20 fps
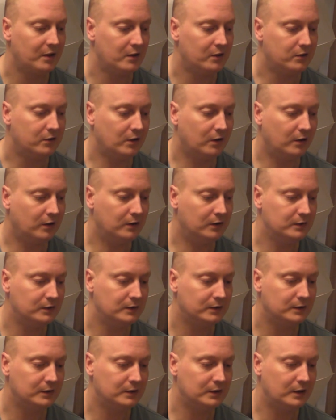So
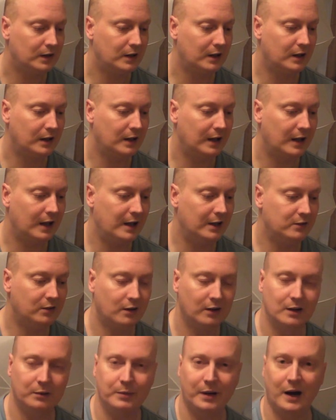it's
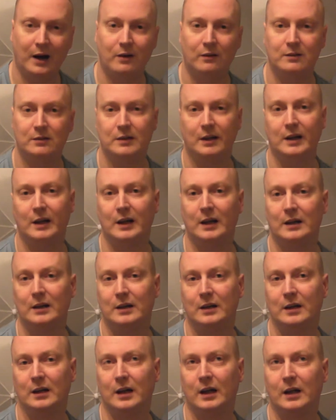all about
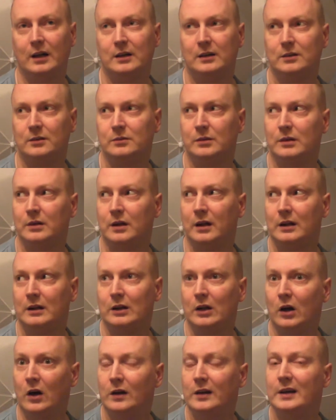
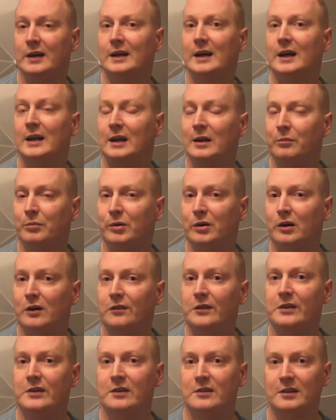learning and
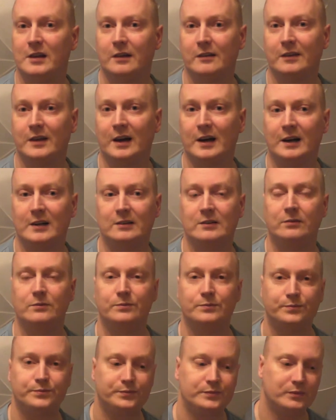improving yourself, guys.
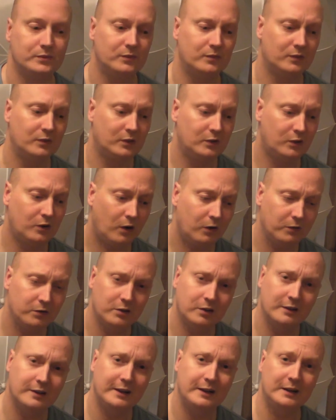
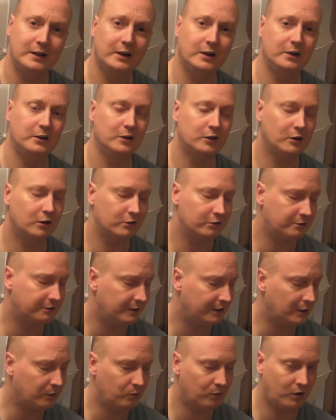Constantly learn,
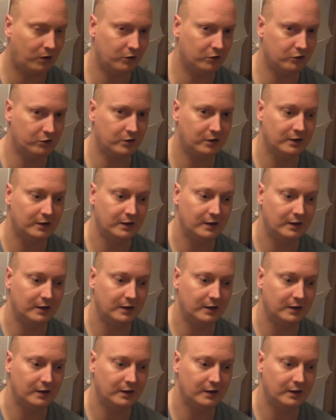constantly watch.